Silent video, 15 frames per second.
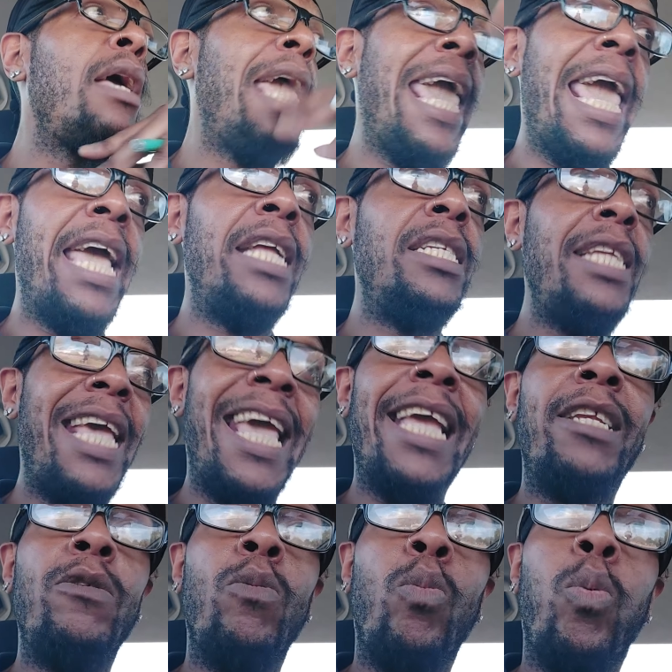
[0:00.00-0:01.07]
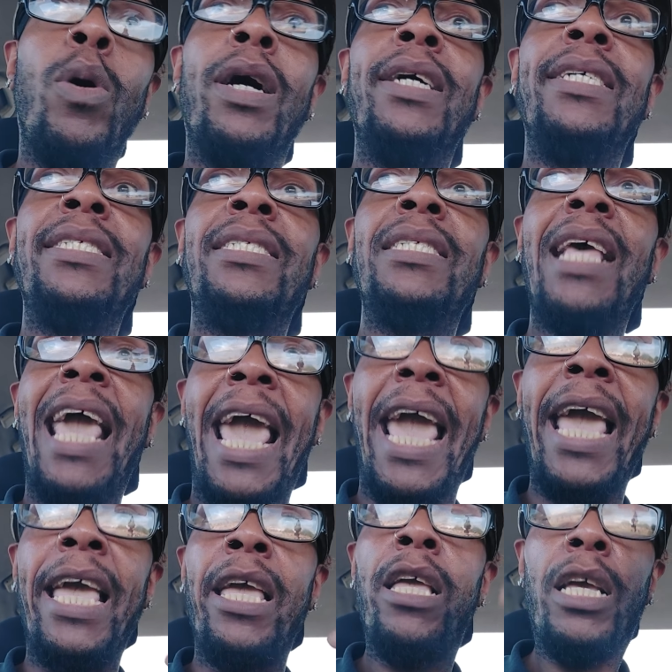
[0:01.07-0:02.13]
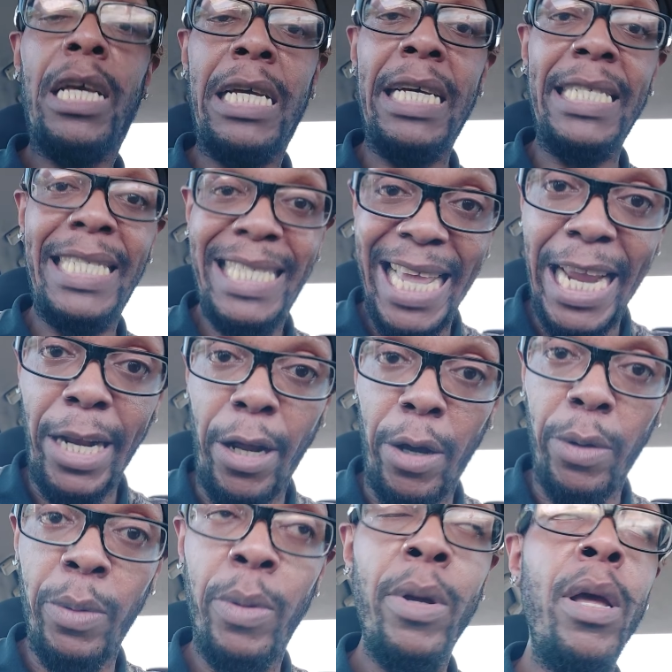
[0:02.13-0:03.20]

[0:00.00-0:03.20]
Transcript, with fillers: and it was a casino.